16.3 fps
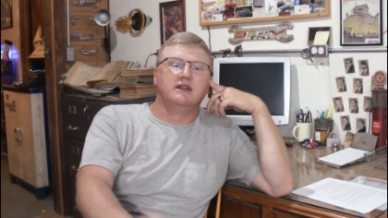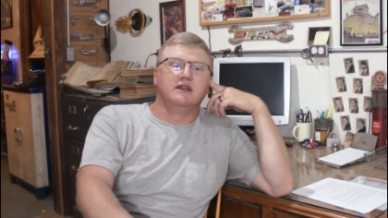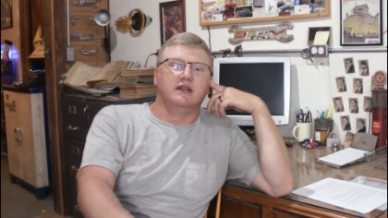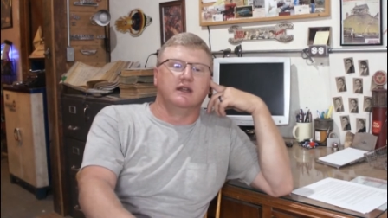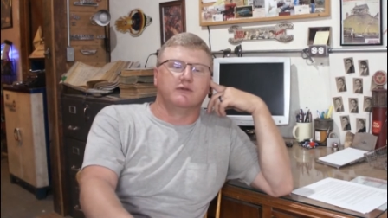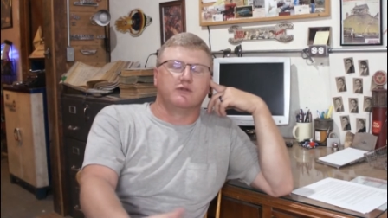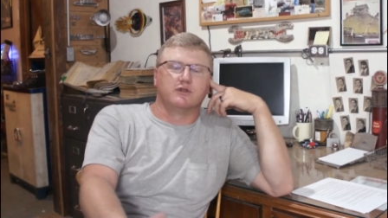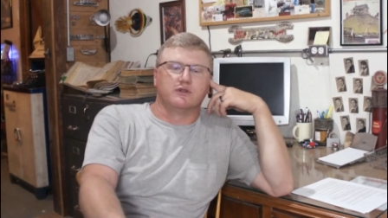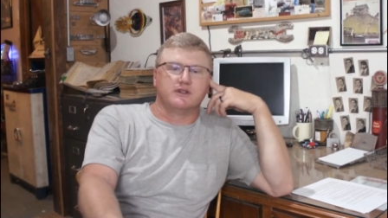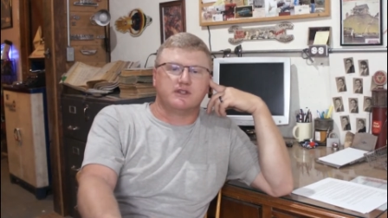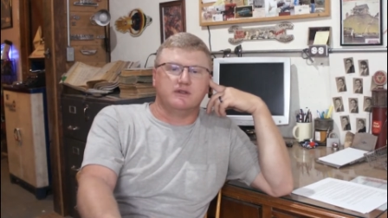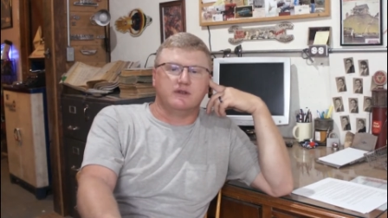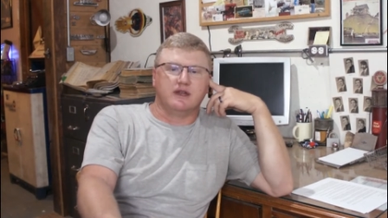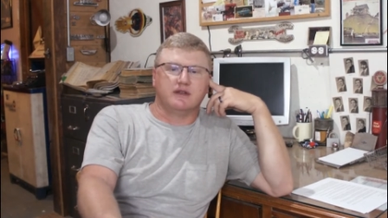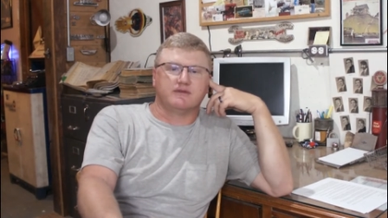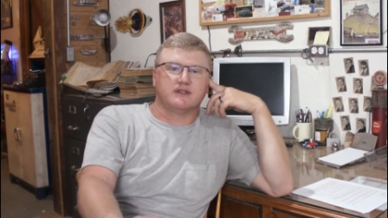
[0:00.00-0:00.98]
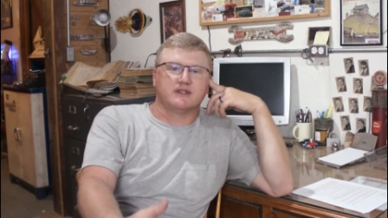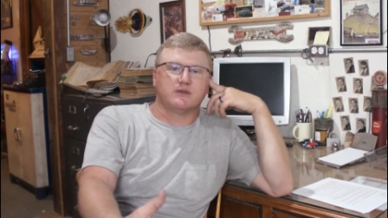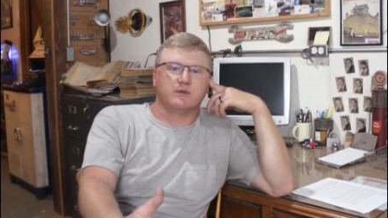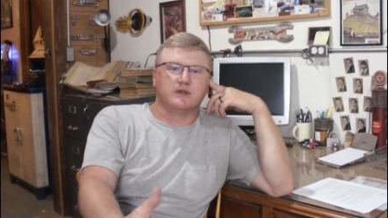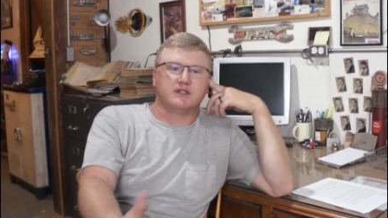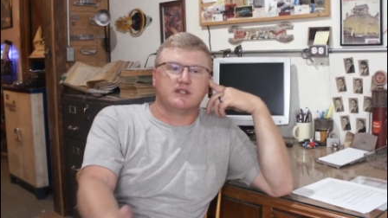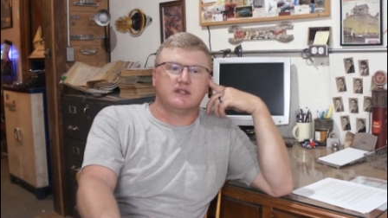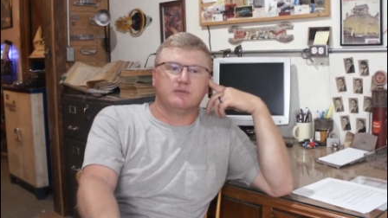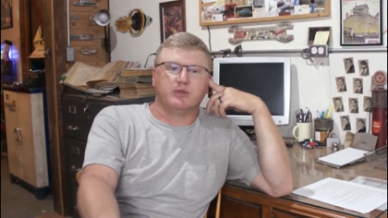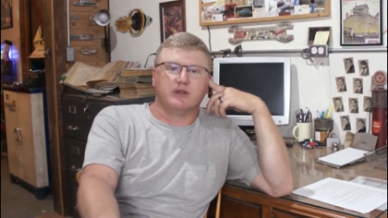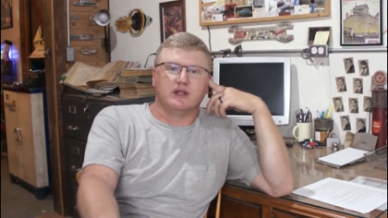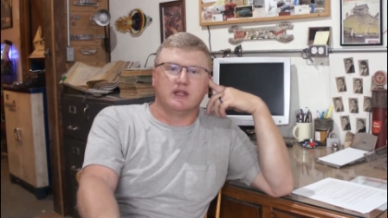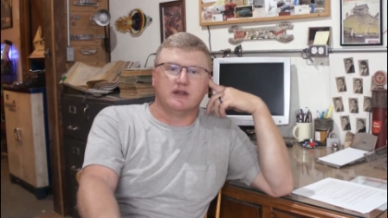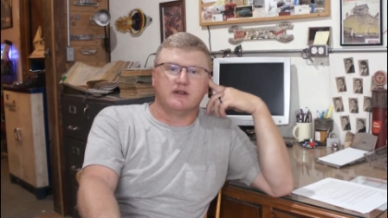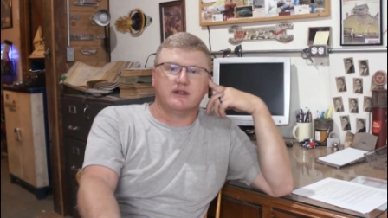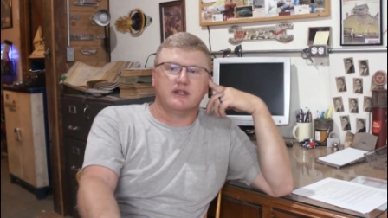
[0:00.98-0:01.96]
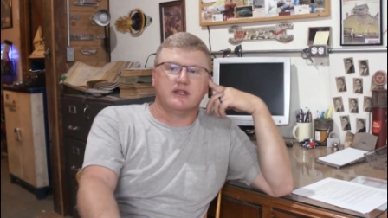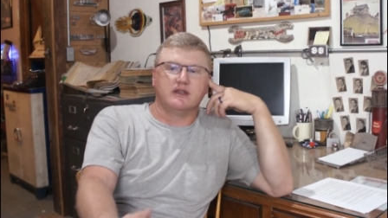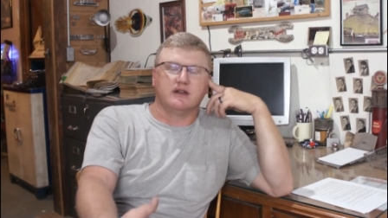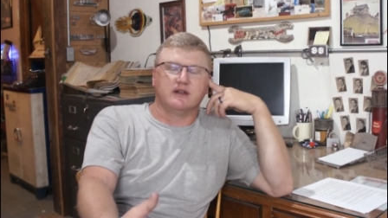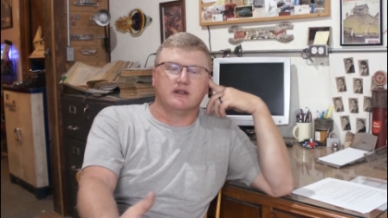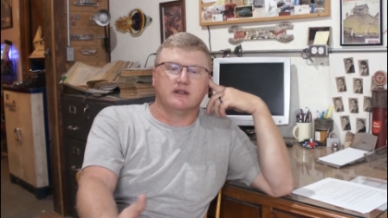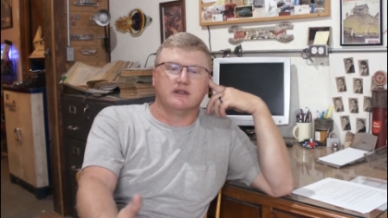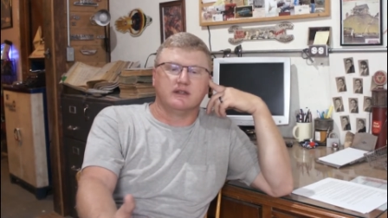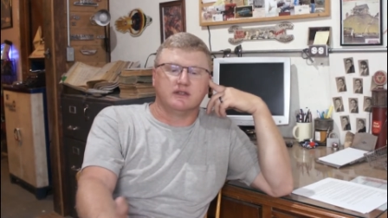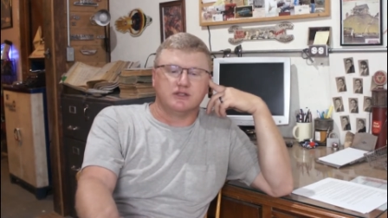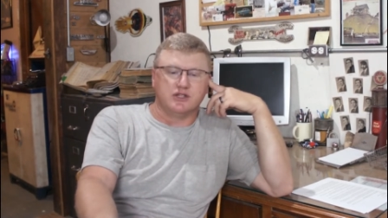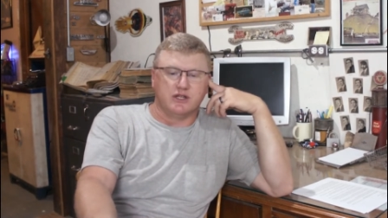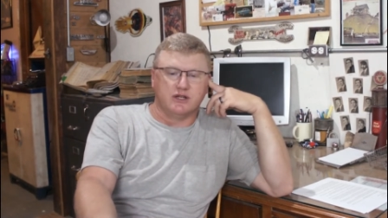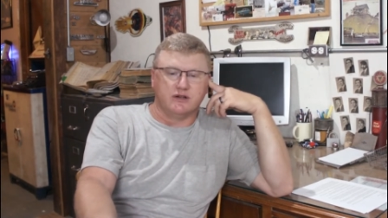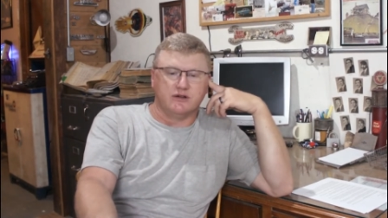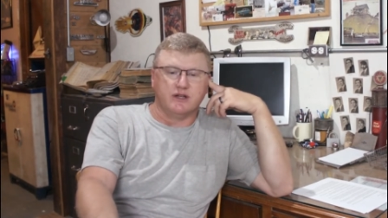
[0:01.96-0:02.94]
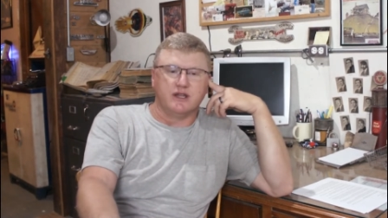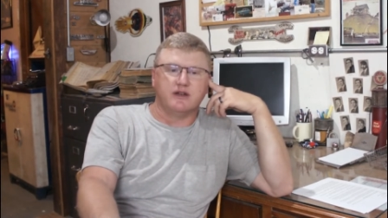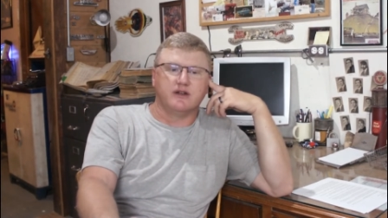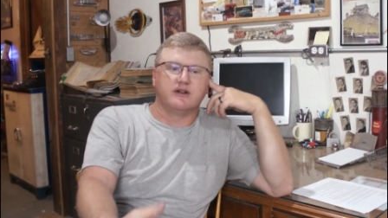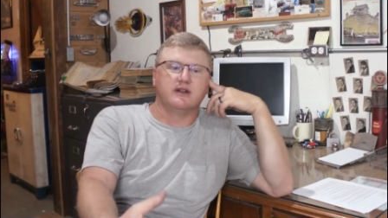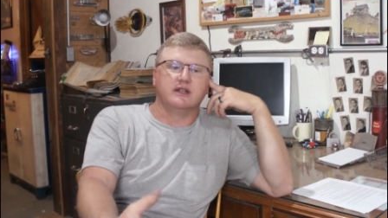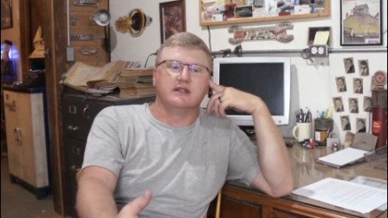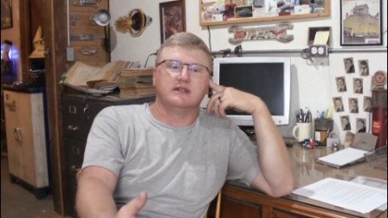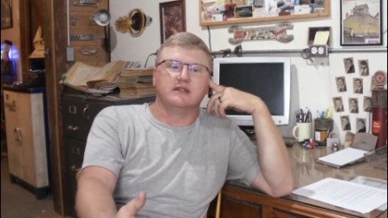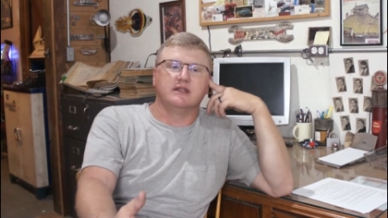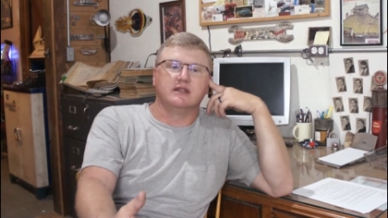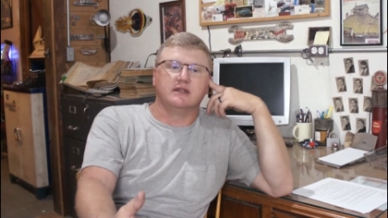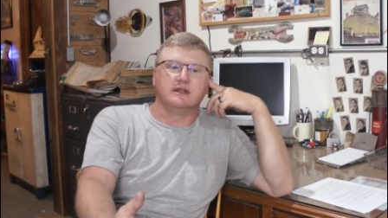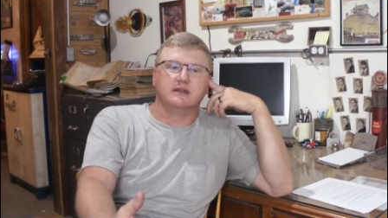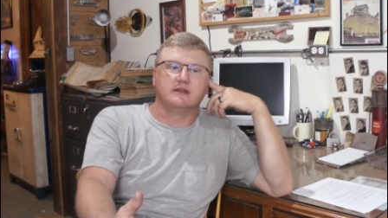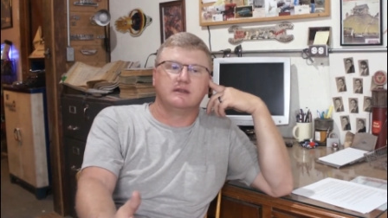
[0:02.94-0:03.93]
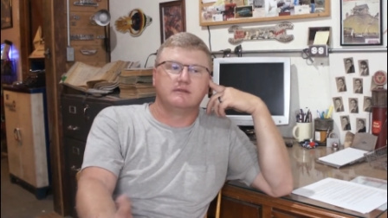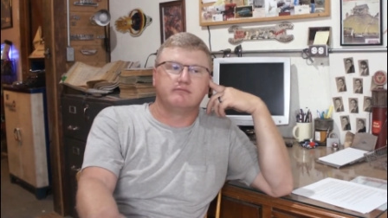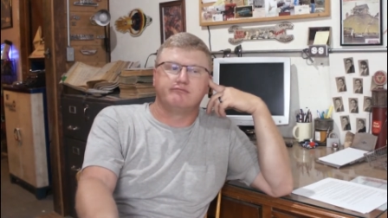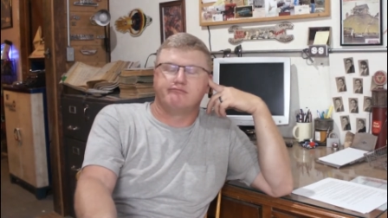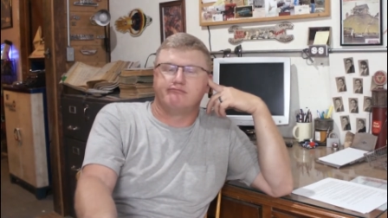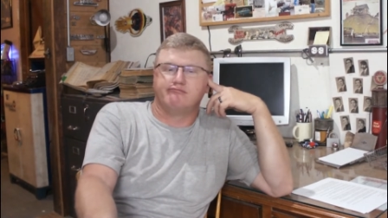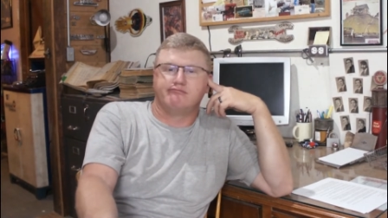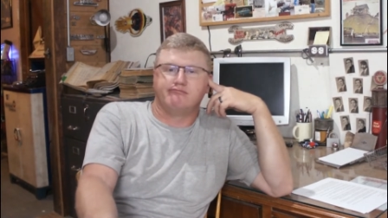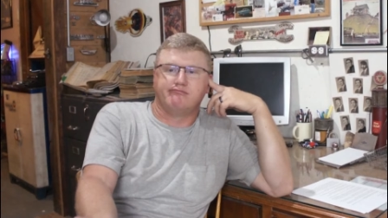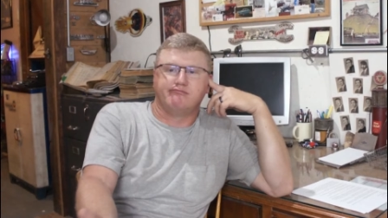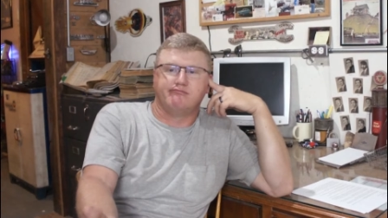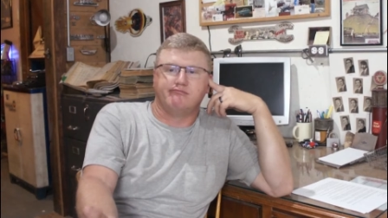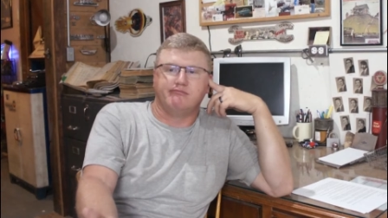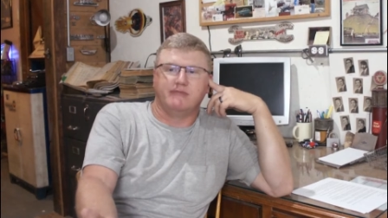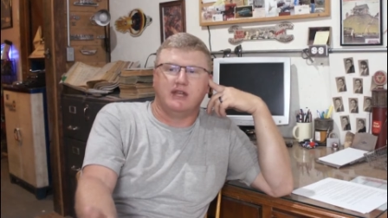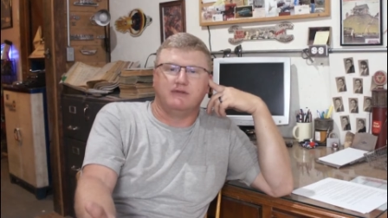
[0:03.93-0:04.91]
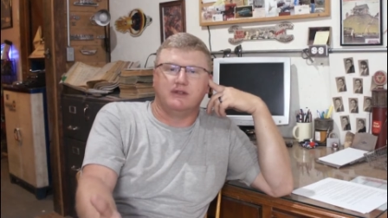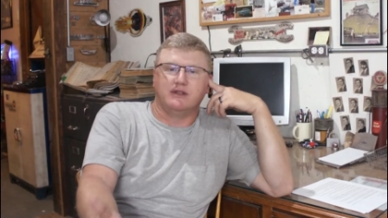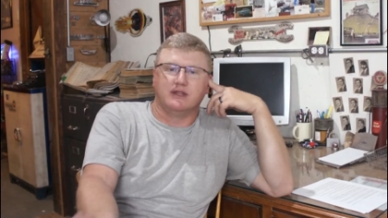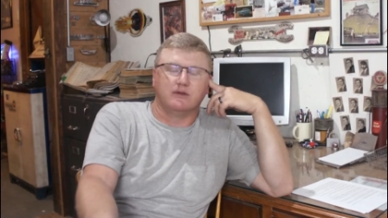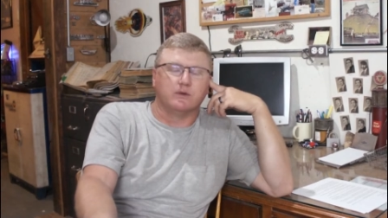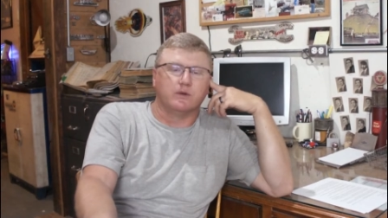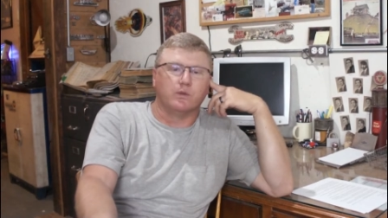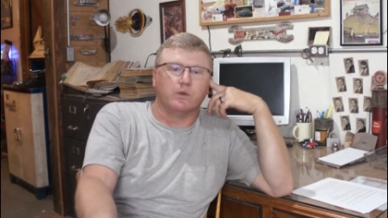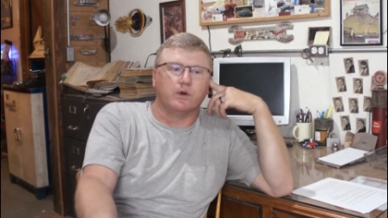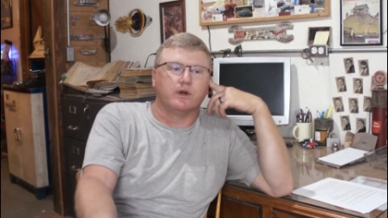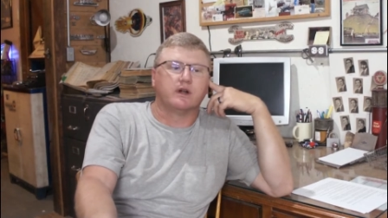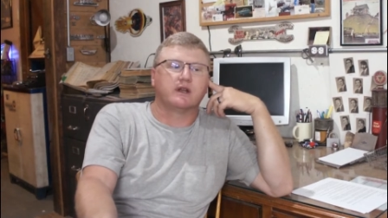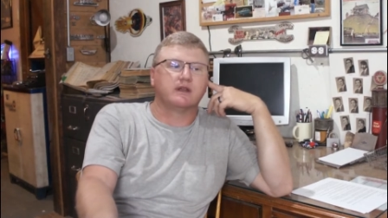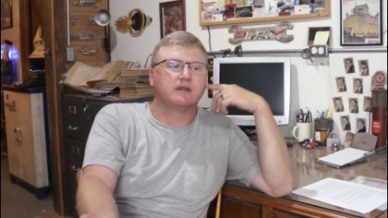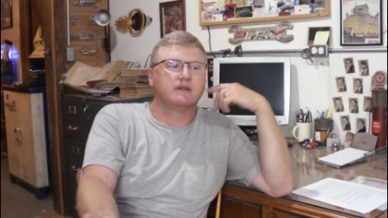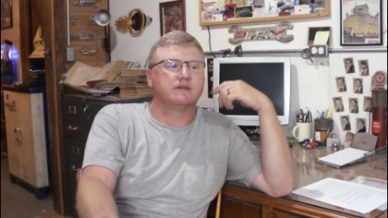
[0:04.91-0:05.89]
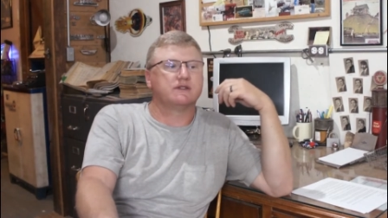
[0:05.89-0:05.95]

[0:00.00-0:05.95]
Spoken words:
and of course you'd have to switch the polarity on the generator and then everything would work.